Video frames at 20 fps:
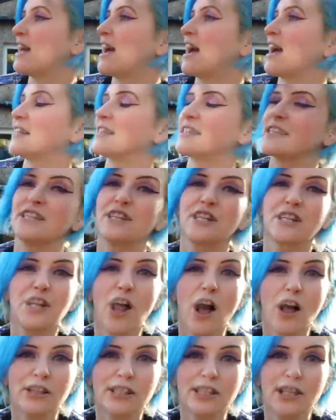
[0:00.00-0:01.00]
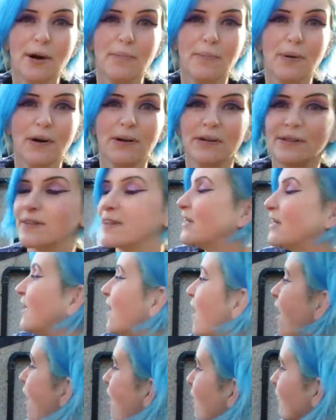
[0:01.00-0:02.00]
And you could also put,
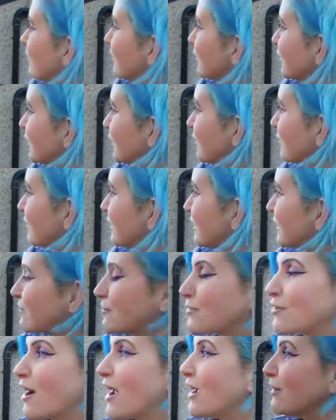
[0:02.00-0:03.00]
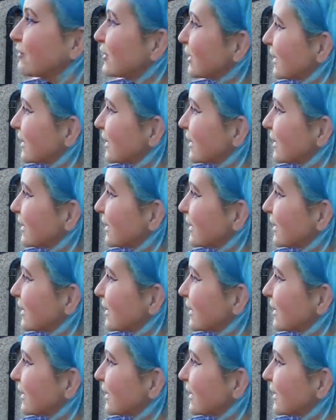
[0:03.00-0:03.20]
we're just doing some craft,